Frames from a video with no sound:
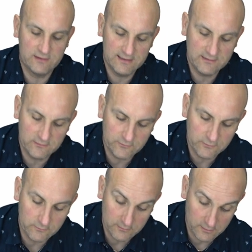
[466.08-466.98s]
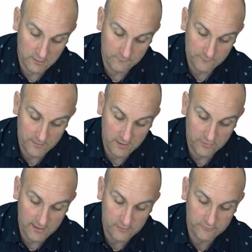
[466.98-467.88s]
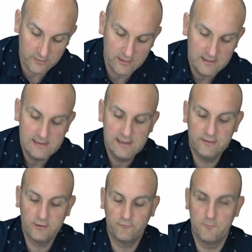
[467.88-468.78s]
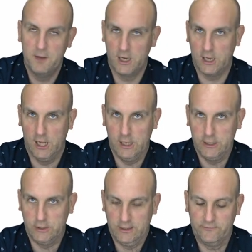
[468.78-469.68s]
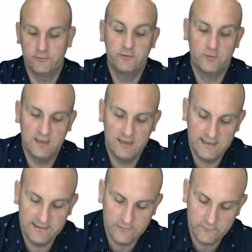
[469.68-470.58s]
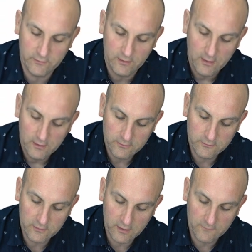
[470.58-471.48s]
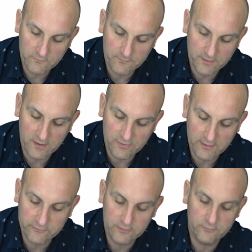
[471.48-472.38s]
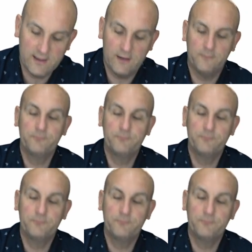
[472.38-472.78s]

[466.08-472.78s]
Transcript: to liters, you times by a thousand. And to go from megaliters to kiloliters, you times by a thousand as well.